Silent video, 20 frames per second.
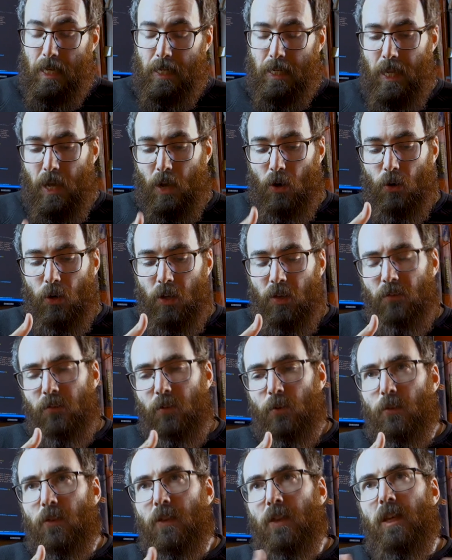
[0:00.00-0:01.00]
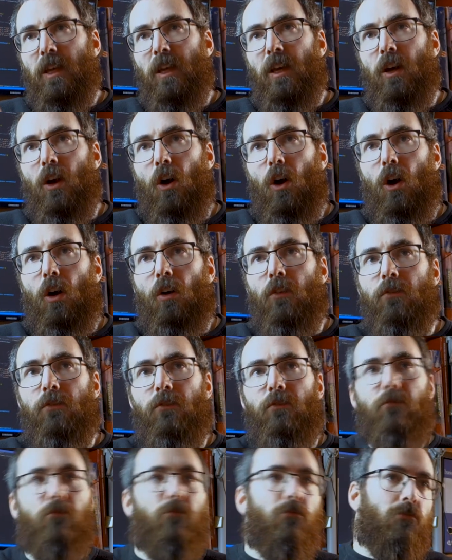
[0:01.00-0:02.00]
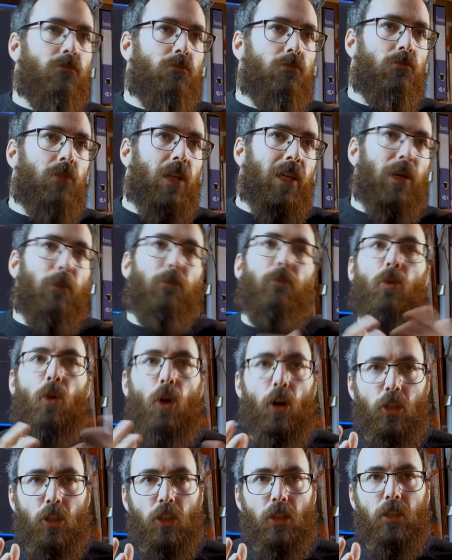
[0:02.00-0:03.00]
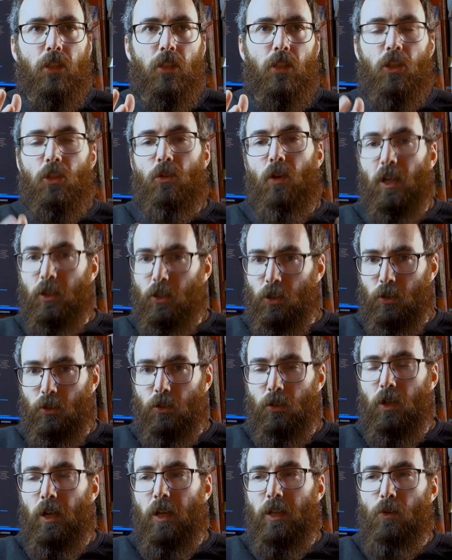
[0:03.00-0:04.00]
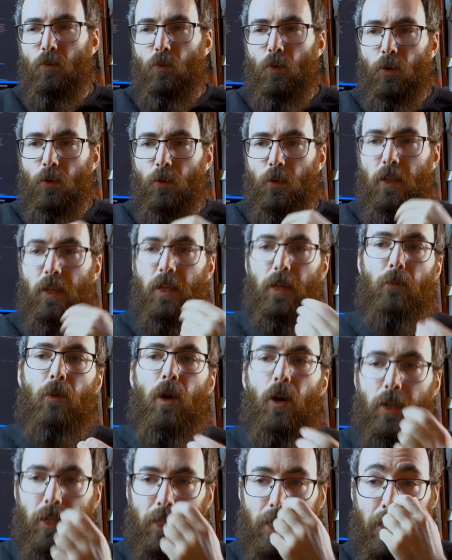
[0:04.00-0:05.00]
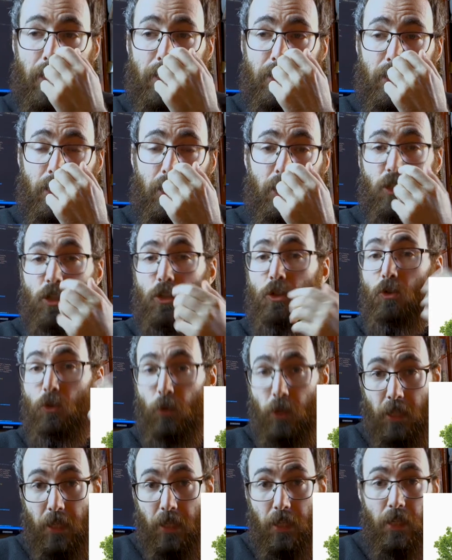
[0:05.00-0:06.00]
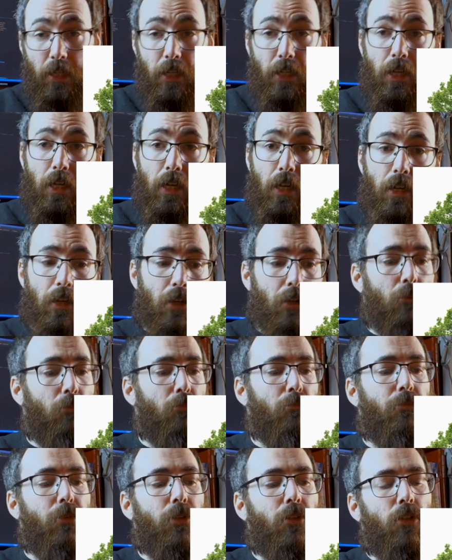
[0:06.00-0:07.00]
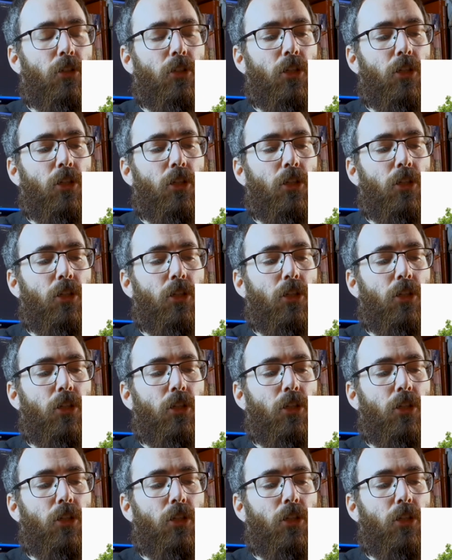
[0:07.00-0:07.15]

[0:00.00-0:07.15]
Now, if you think of like a project structure and you want to think about it as a tree, but